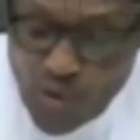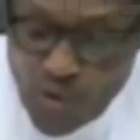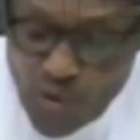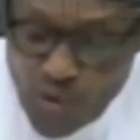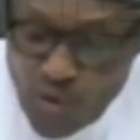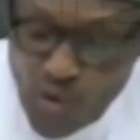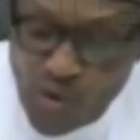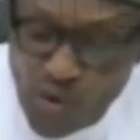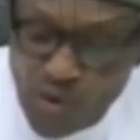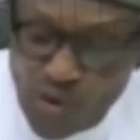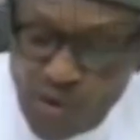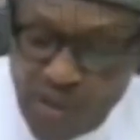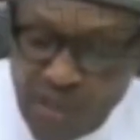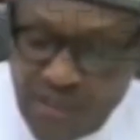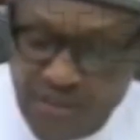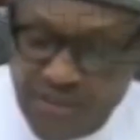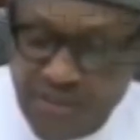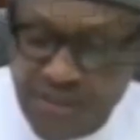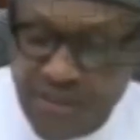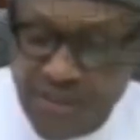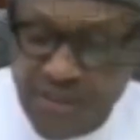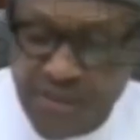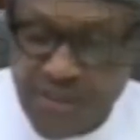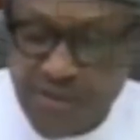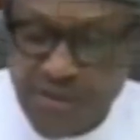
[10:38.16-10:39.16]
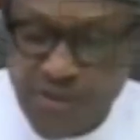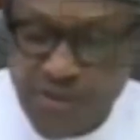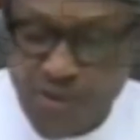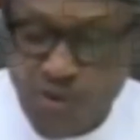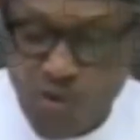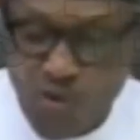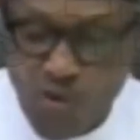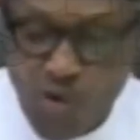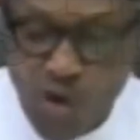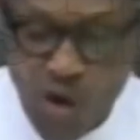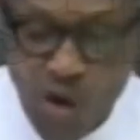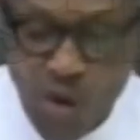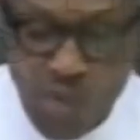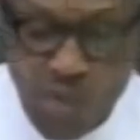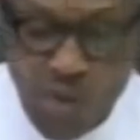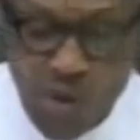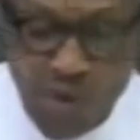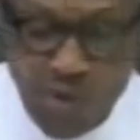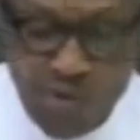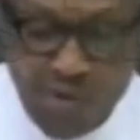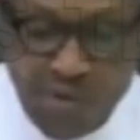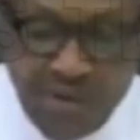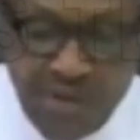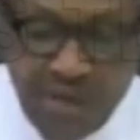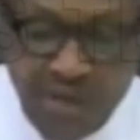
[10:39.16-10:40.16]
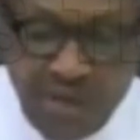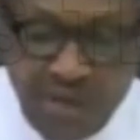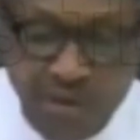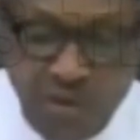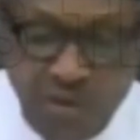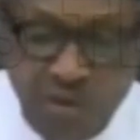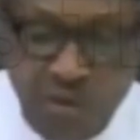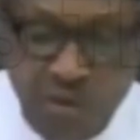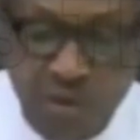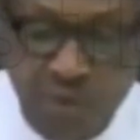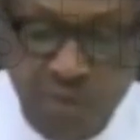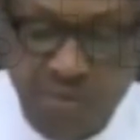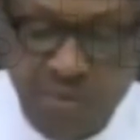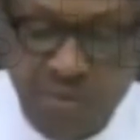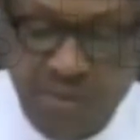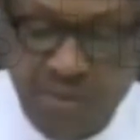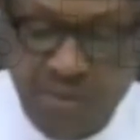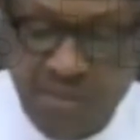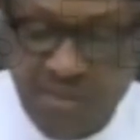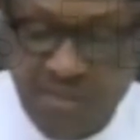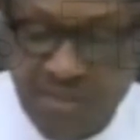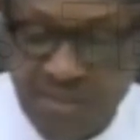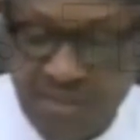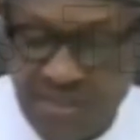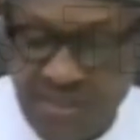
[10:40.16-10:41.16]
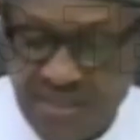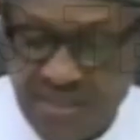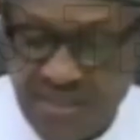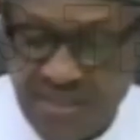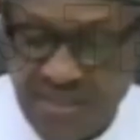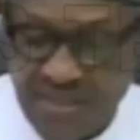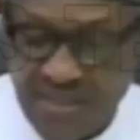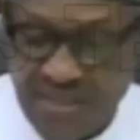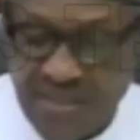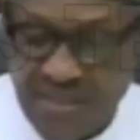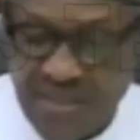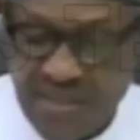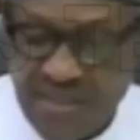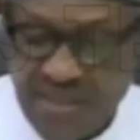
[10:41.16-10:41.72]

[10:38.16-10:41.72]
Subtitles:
on all Nigerians to go about their normal businesses